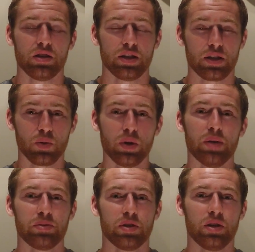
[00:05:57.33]

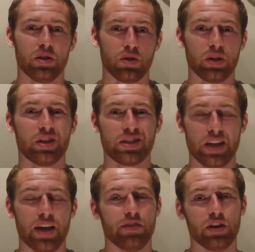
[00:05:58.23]
equipped or doesn't
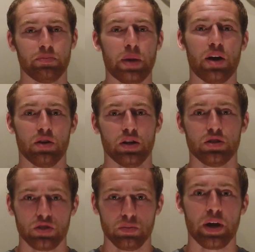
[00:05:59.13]
have enough power
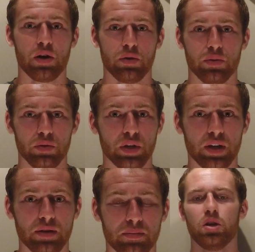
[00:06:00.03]
to power through that.